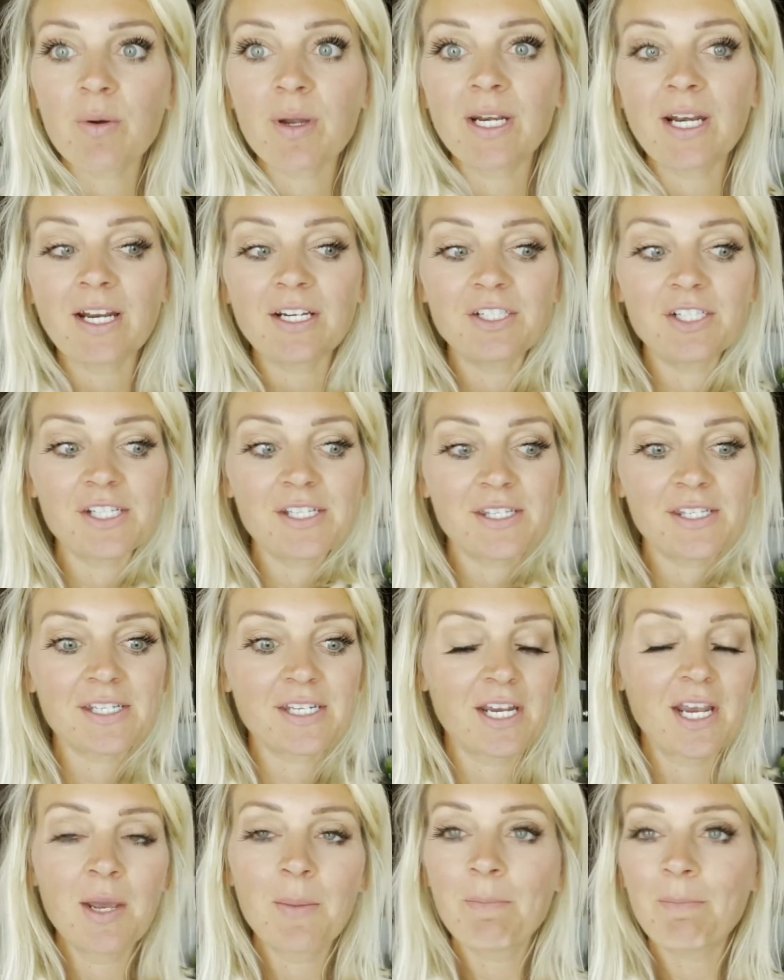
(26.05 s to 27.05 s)
And I
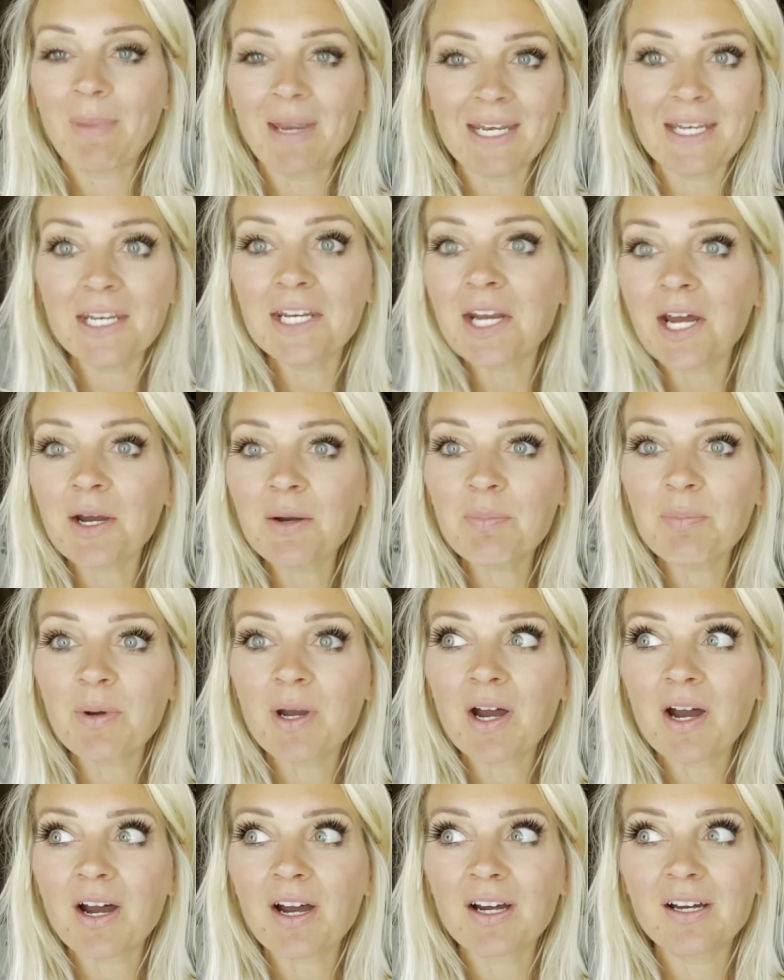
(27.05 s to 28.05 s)
just made it
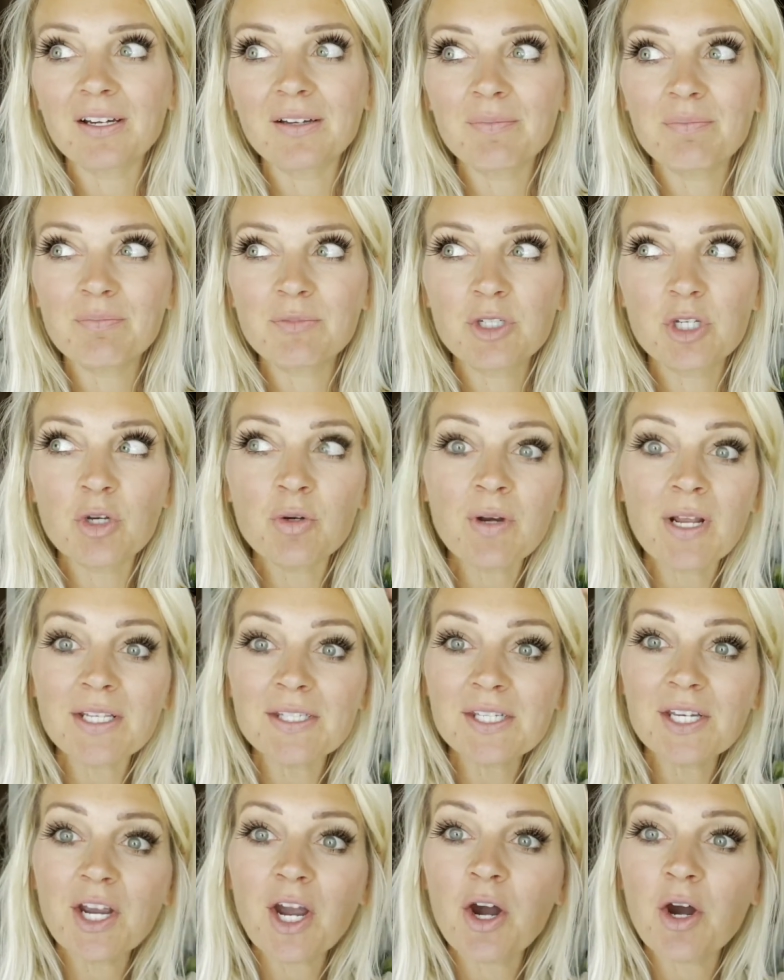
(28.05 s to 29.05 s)
up two
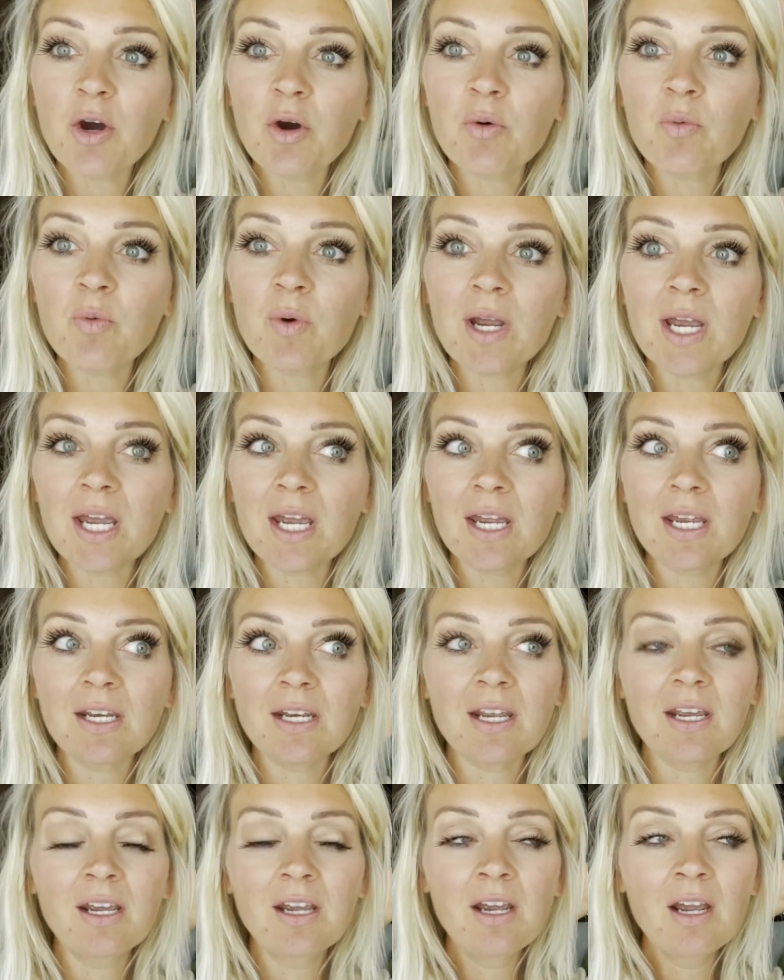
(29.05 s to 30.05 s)
nights ago
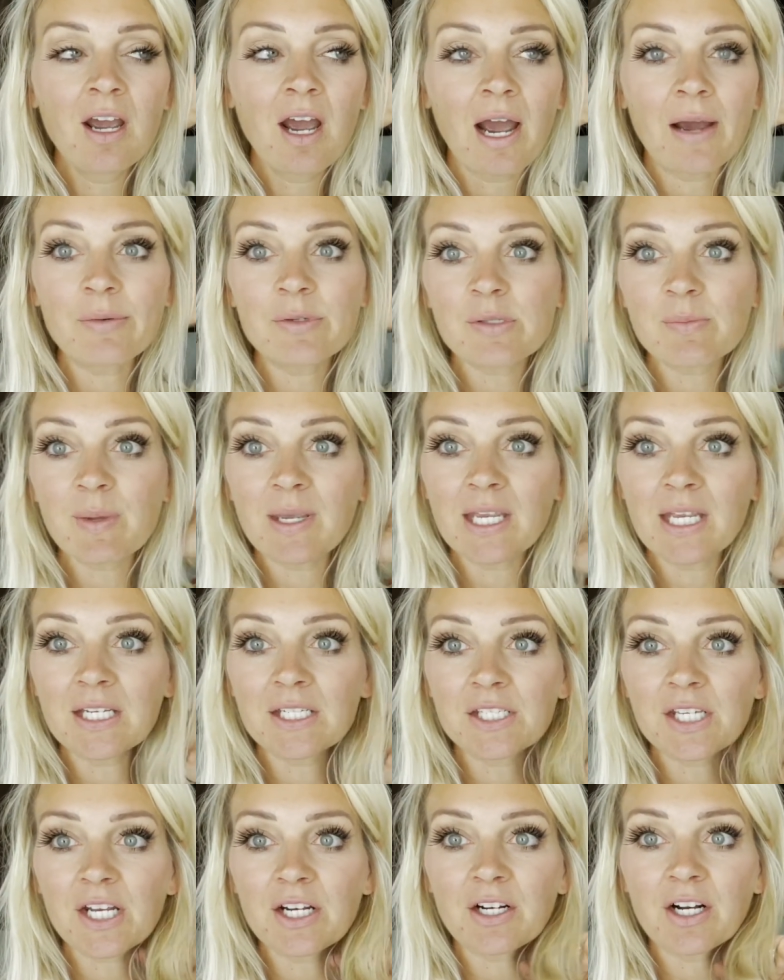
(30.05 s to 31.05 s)
when I was making
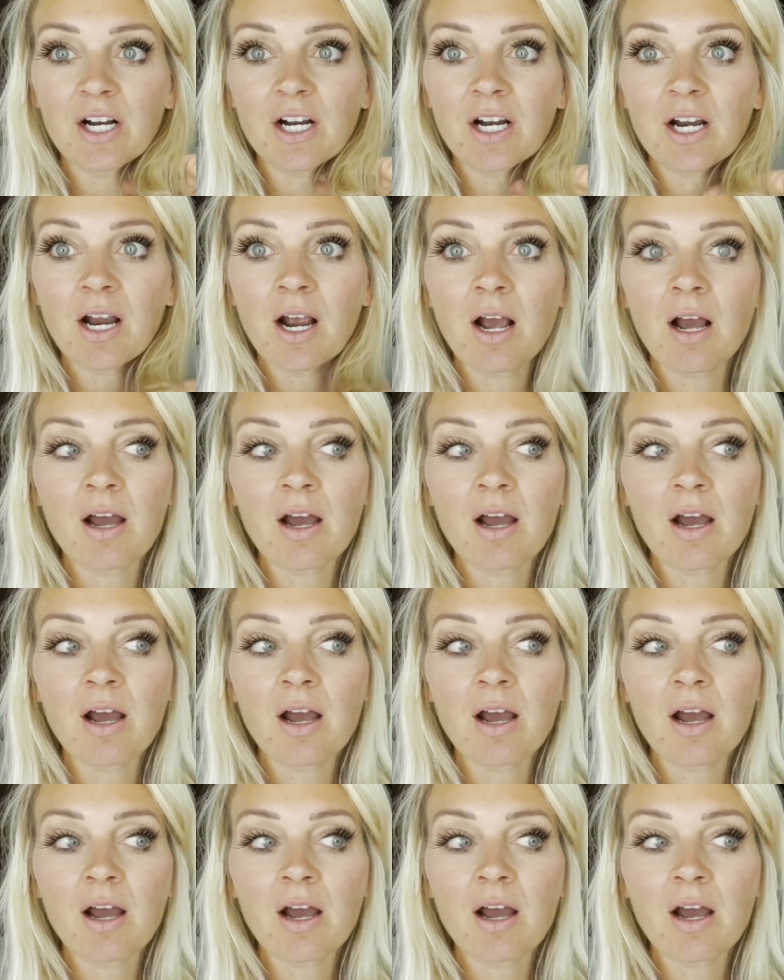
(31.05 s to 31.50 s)
dinner.